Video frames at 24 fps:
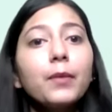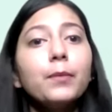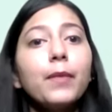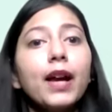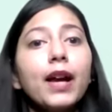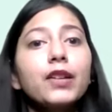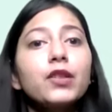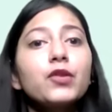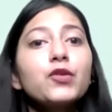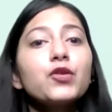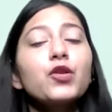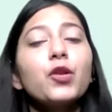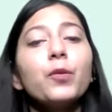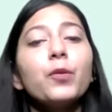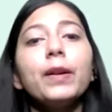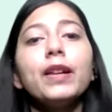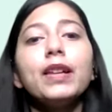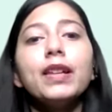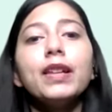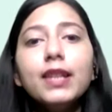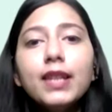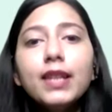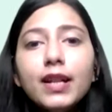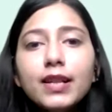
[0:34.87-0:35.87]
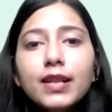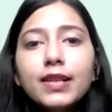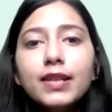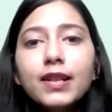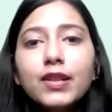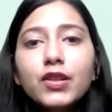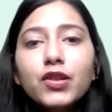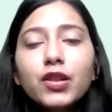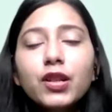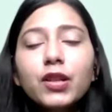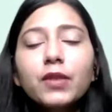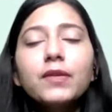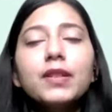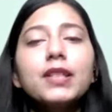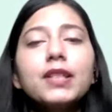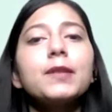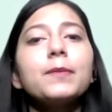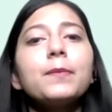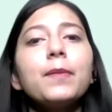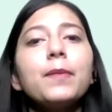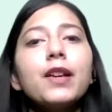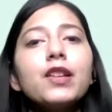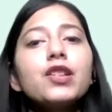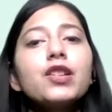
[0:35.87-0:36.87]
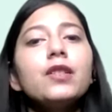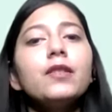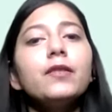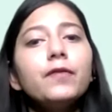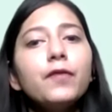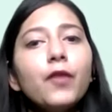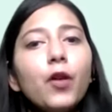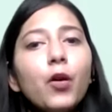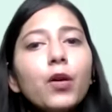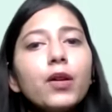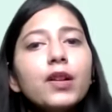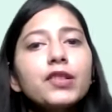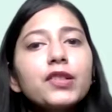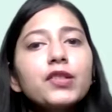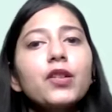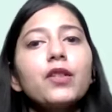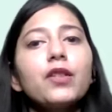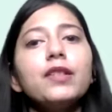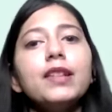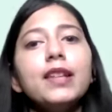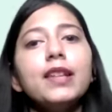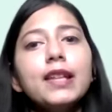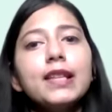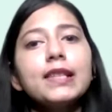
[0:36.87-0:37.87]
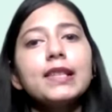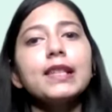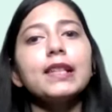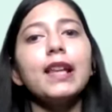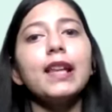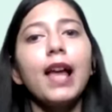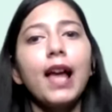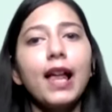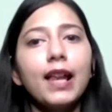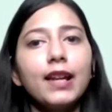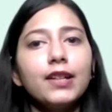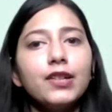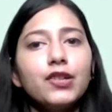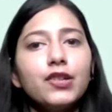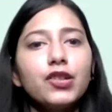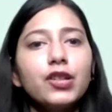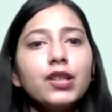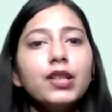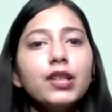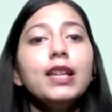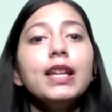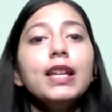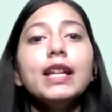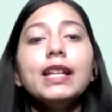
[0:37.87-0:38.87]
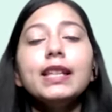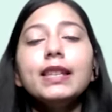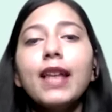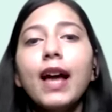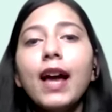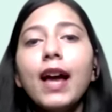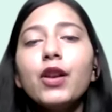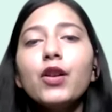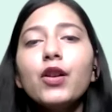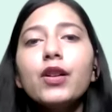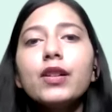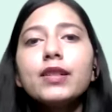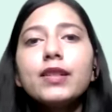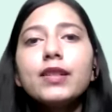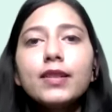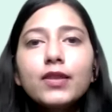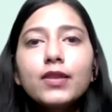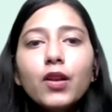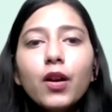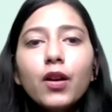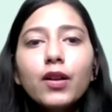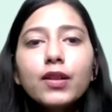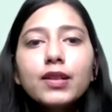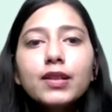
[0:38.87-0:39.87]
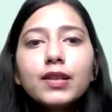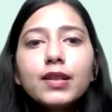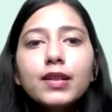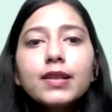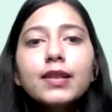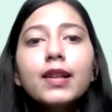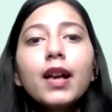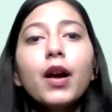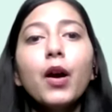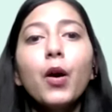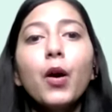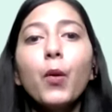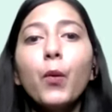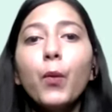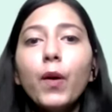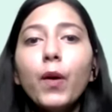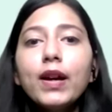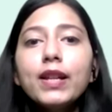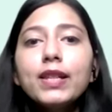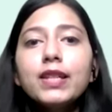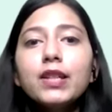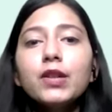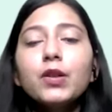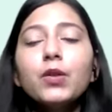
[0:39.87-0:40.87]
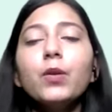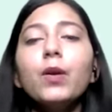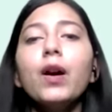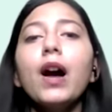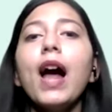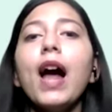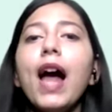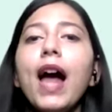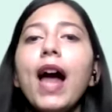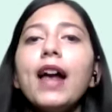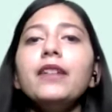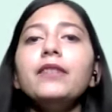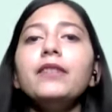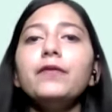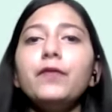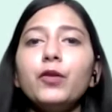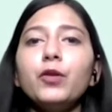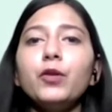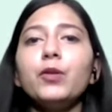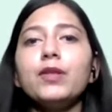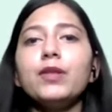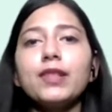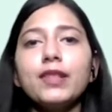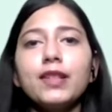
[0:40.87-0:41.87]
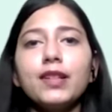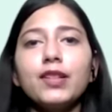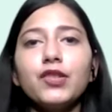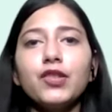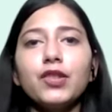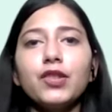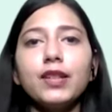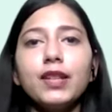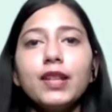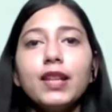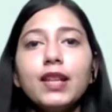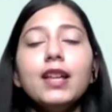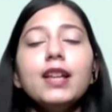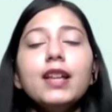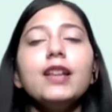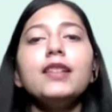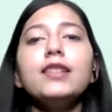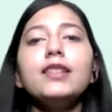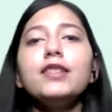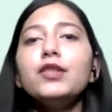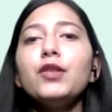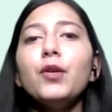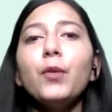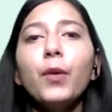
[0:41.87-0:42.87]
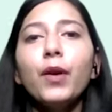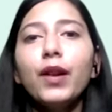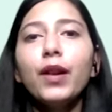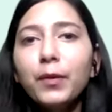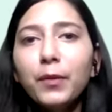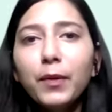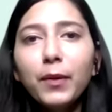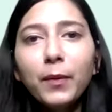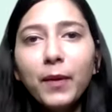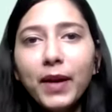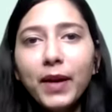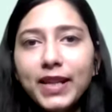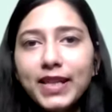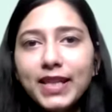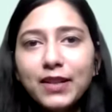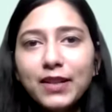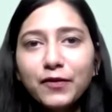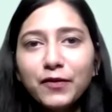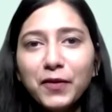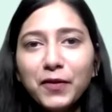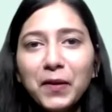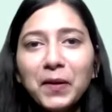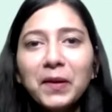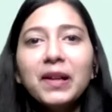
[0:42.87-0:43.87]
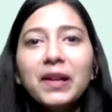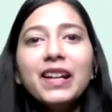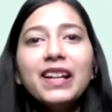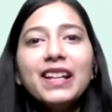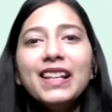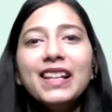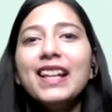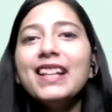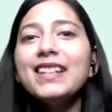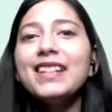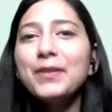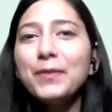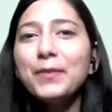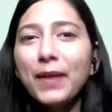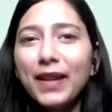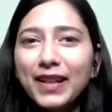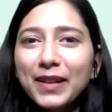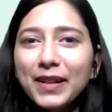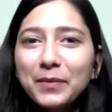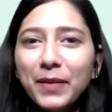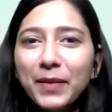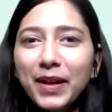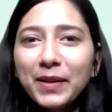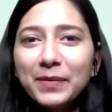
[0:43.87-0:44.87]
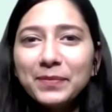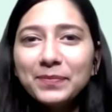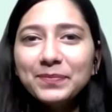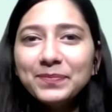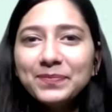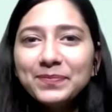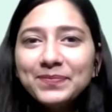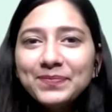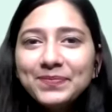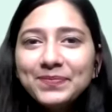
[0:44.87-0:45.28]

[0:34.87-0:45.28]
microscopic ear surgery with special focus on nasal allergy, thyroid disorders, vertigo, and phonosurgery. So what are we waiting for? Let's welcome him.